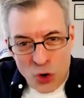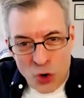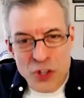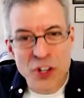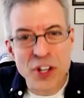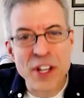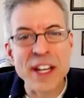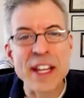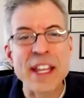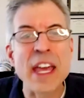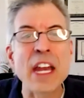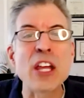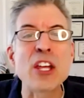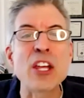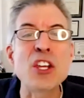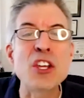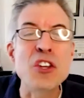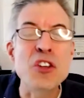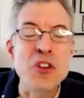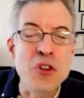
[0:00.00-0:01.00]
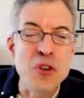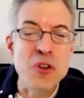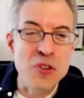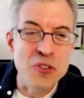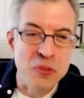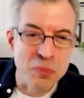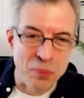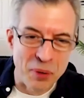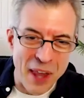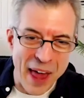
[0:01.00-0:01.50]
you're going to get a
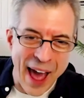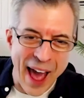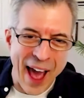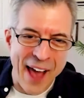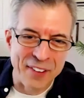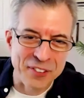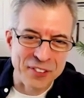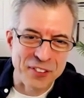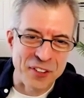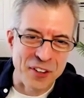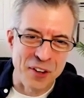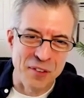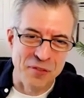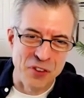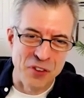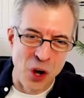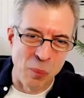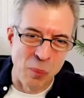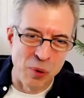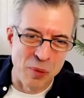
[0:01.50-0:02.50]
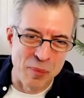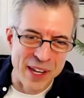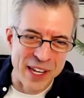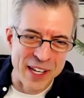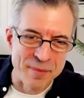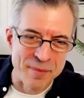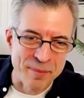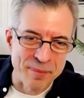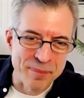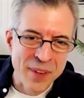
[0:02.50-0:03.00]
huge blast of
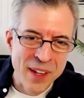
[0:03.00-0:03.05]
dopamine.